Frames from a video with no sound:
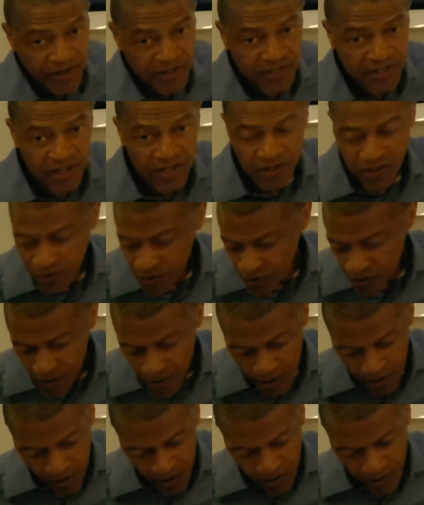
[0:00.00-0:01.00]
I said to
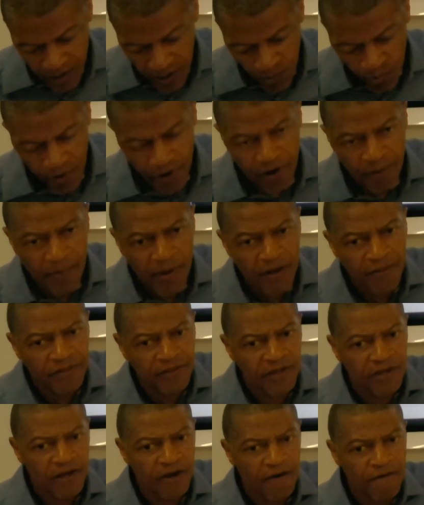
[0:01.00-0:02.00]
not worry about
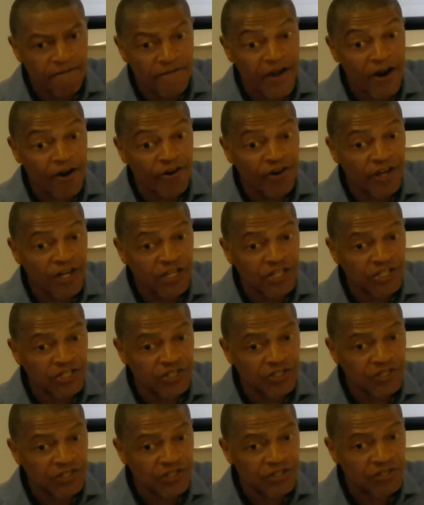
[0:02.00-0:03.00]
the
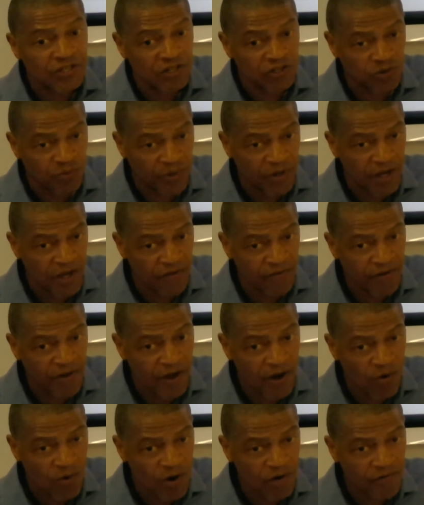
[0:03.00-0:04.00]
variations in sexual behavior.
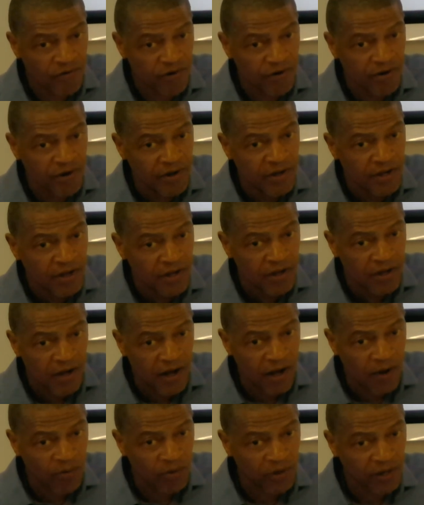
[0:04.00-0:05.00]
However,
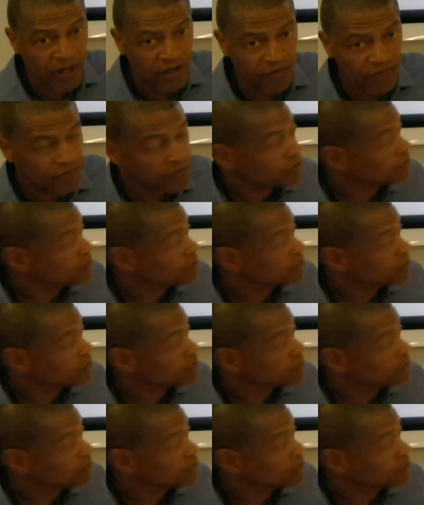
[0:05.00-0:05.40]
I would like for